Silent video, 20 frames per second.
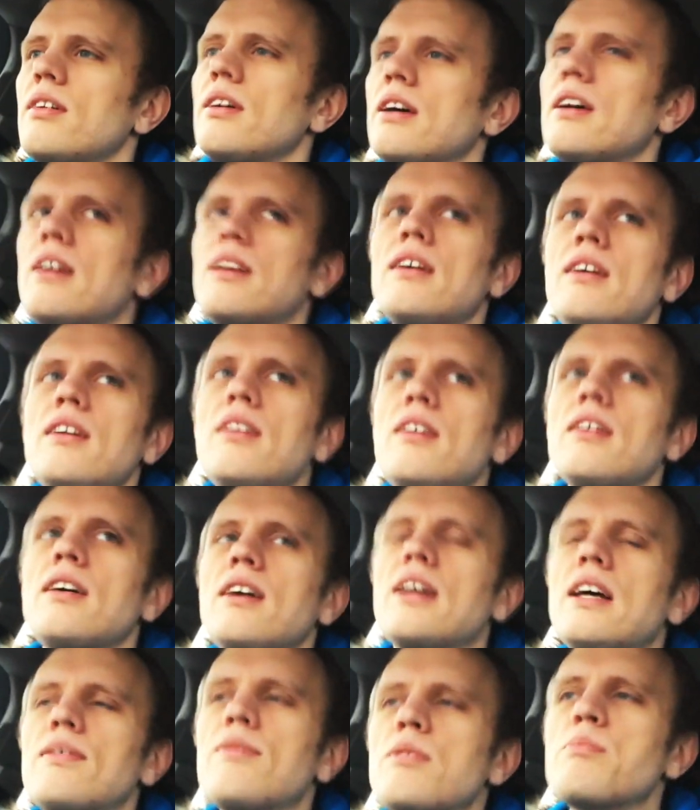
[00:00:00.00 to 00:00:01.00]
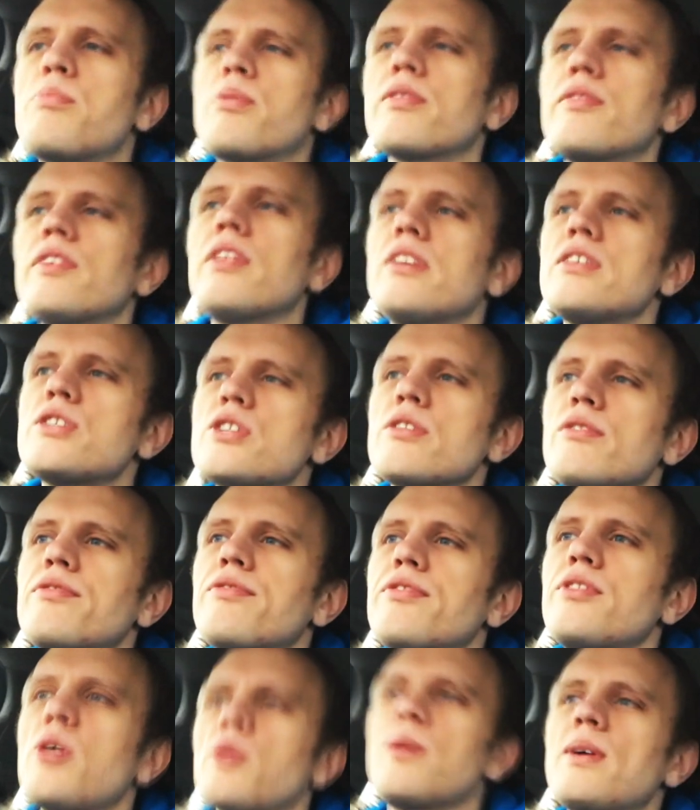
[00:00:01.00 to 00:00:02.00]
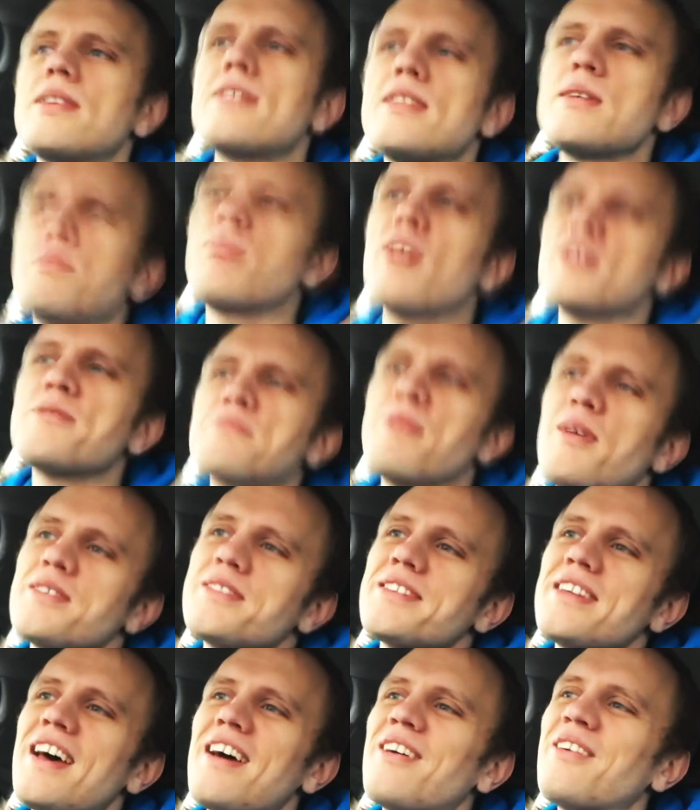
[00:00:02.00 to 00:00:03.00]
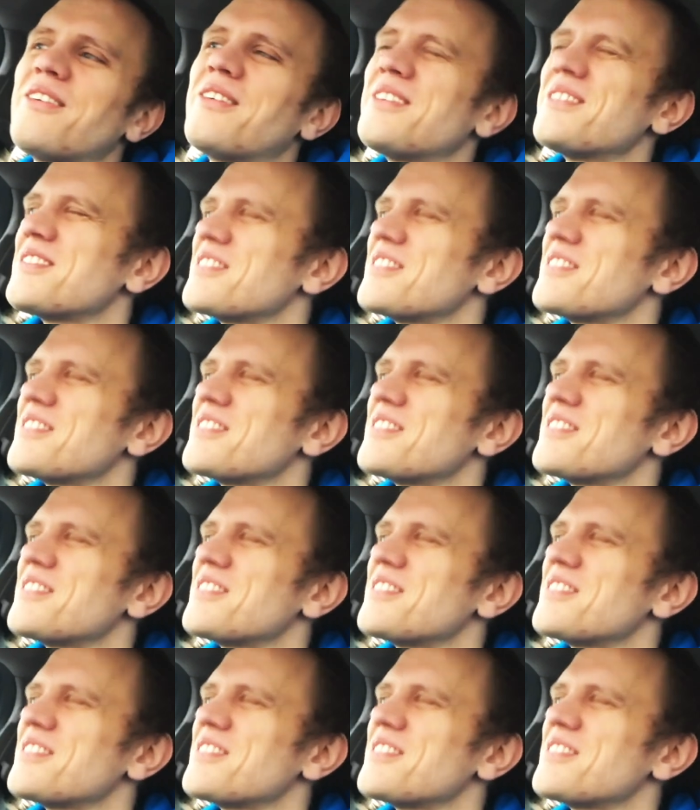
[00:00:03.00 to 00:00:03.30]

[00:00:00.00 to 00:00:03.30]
I have the privilege of knowing C++ now.